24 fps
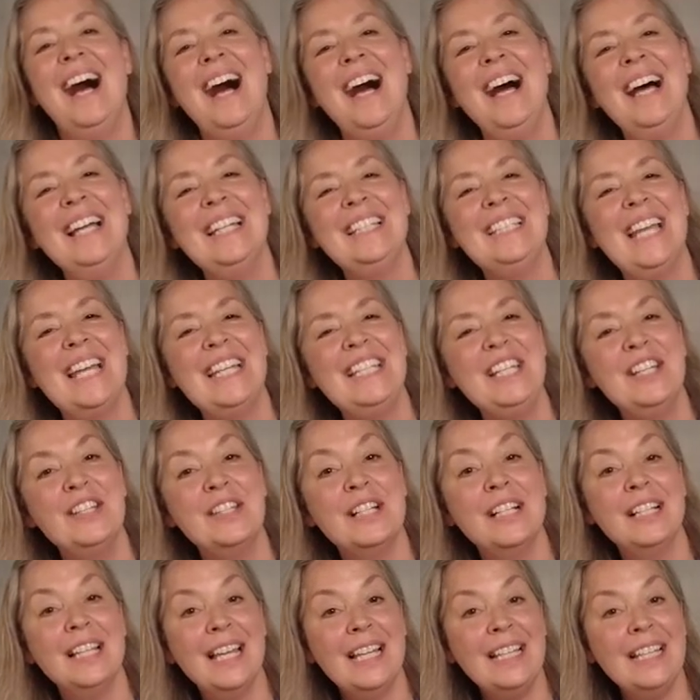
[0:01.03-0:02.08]
Hi, Danielle
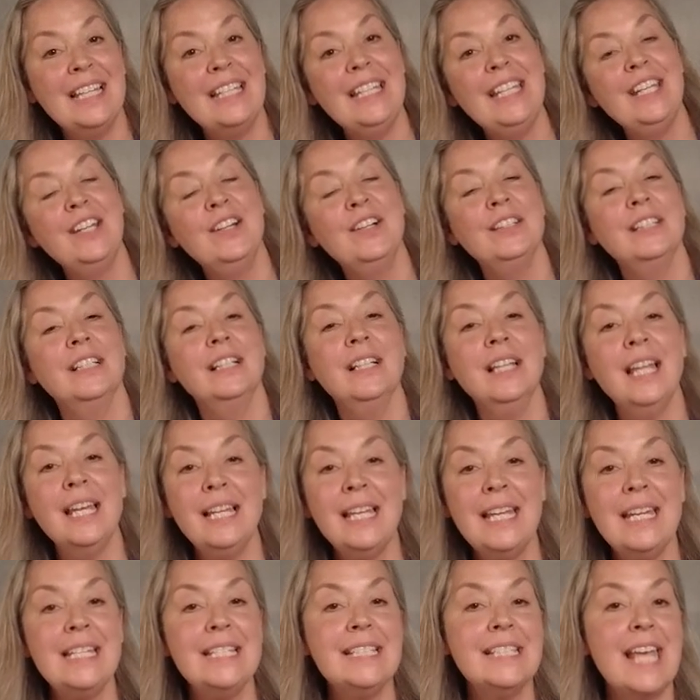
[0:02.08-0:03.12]
the Clay Lady here on the Clay
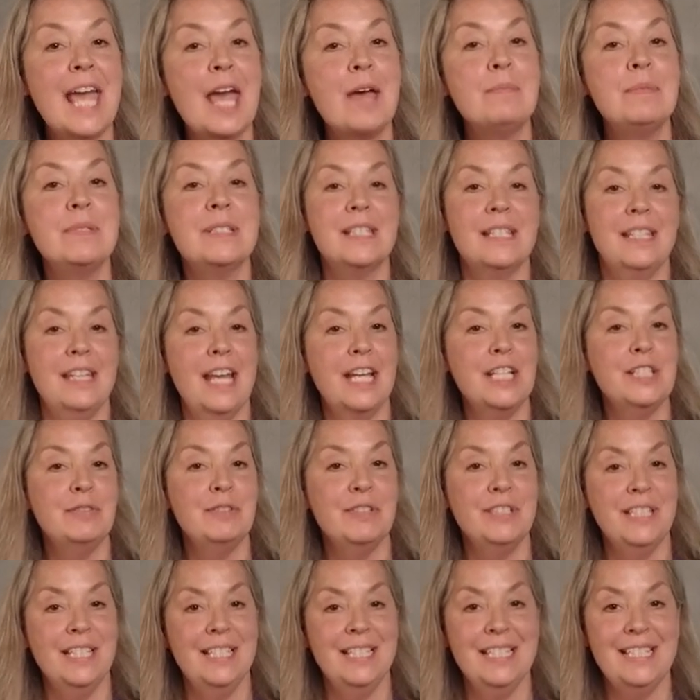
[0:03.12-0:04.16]
Lady's campus in
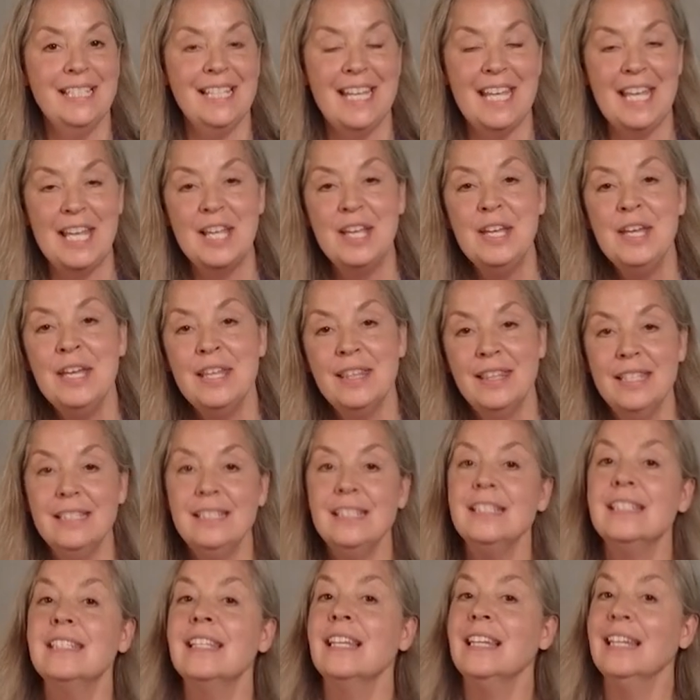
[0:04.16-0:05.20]
Nashville, Tennessee.
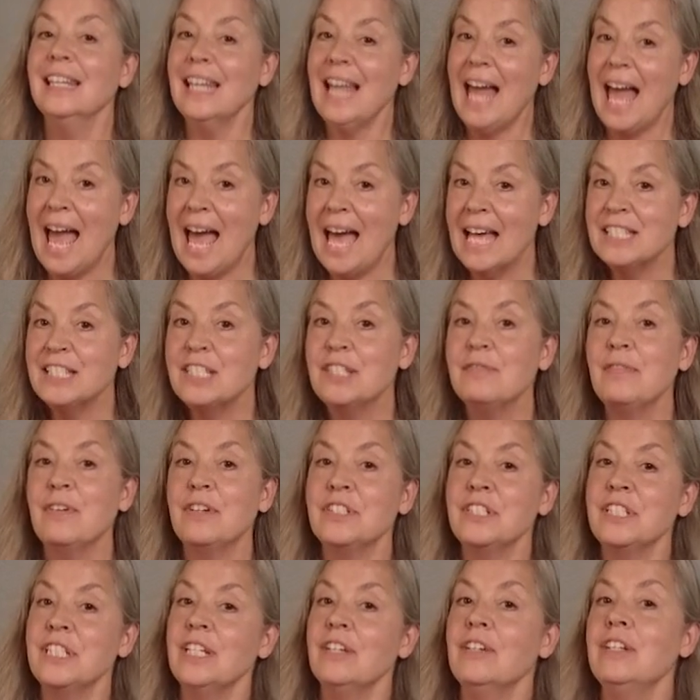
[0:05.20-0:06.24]
This is the last of
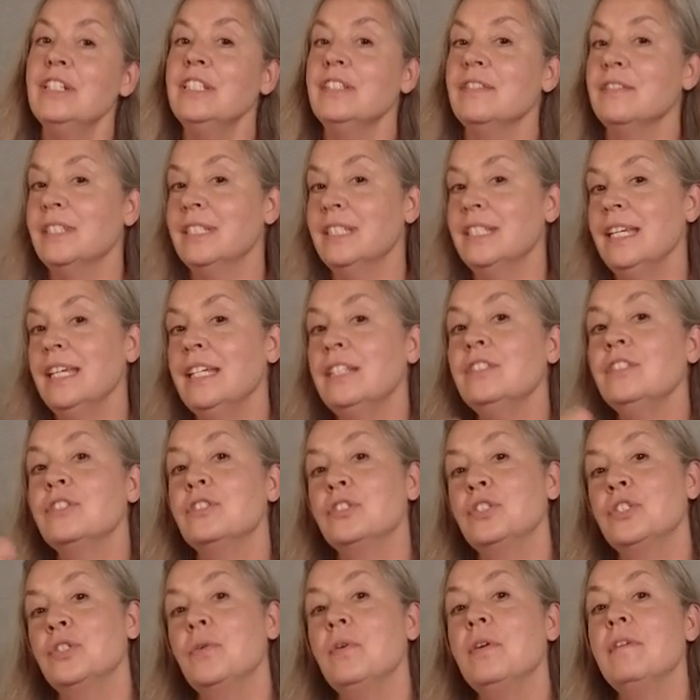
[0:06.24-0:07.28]
our series of six
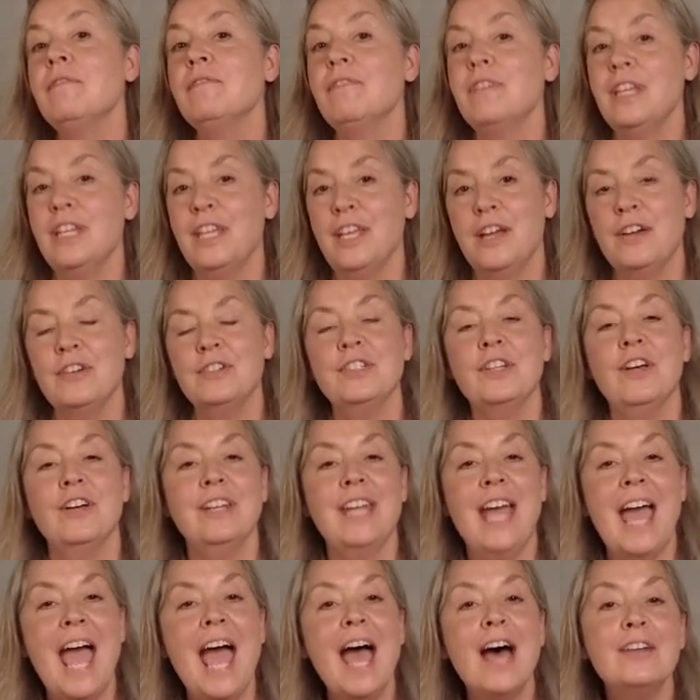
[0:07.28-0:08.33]
short videos
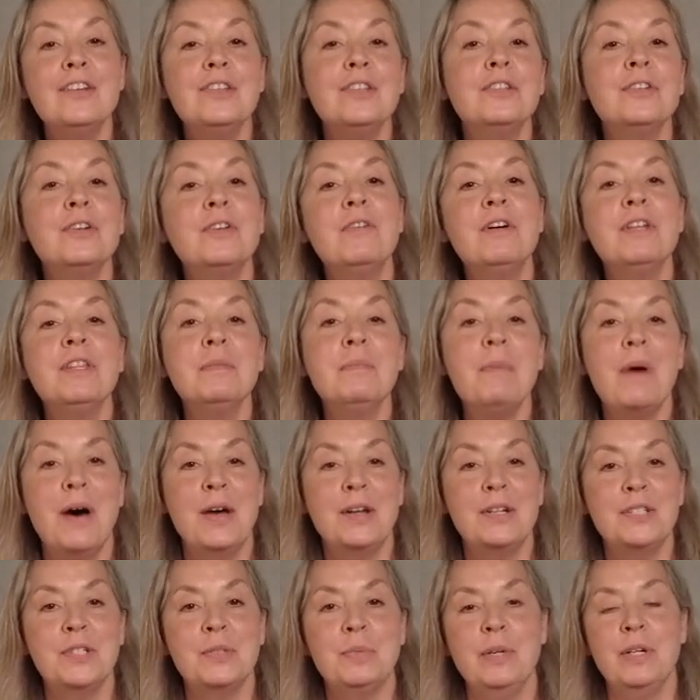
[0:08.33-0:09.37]
on how to throw on the
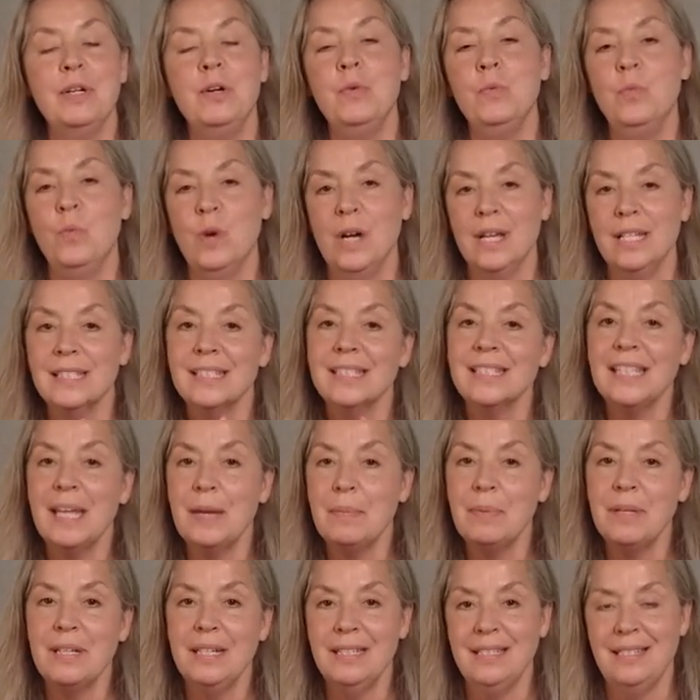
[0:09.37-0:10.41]
potter's wheel one
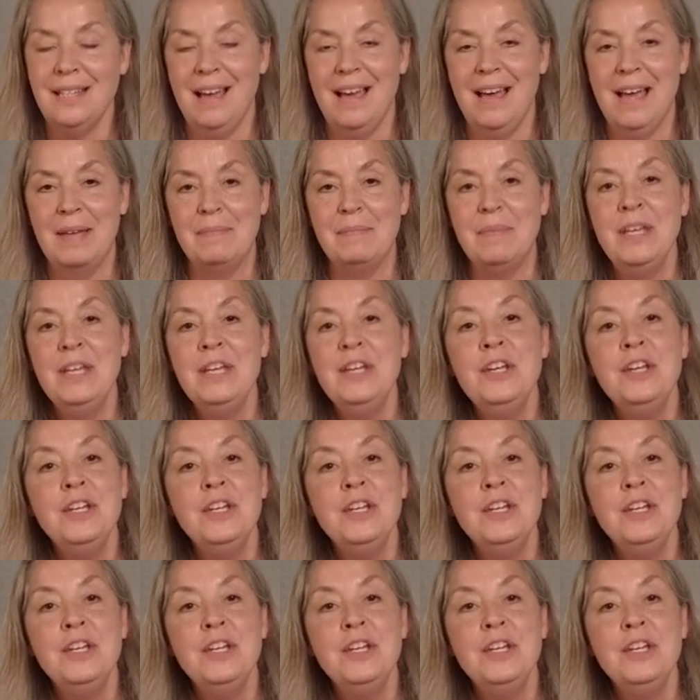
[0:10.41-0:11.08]
step at a time.